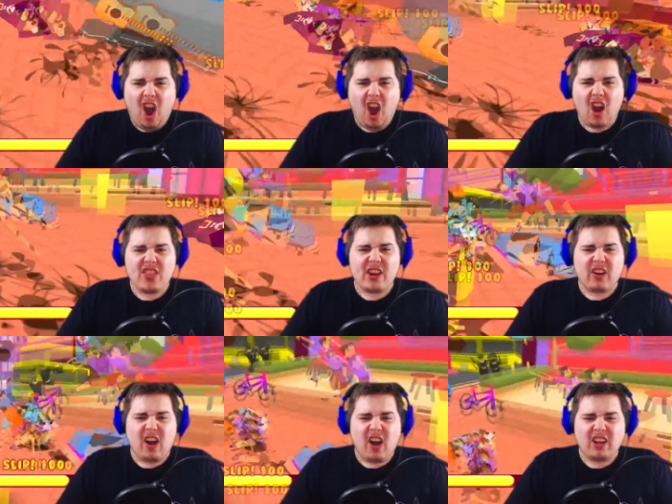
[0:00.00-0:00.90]
Oh,
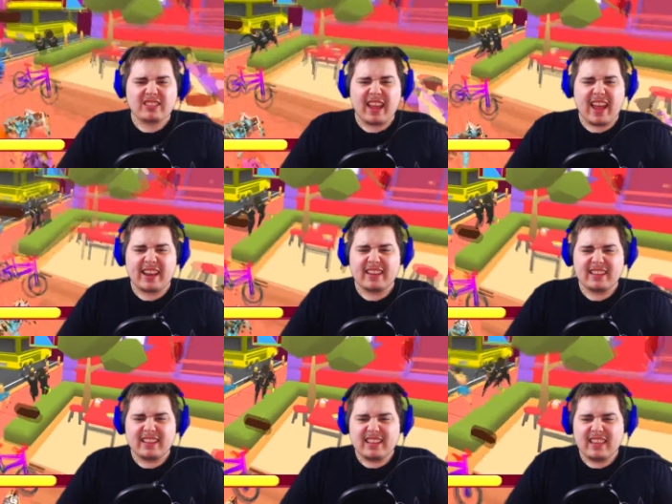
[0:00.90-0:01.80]
they're all dead.
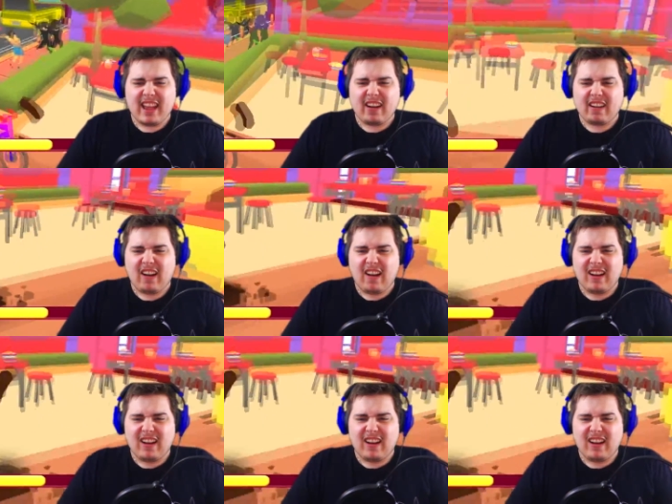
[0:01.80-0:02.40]
They are all.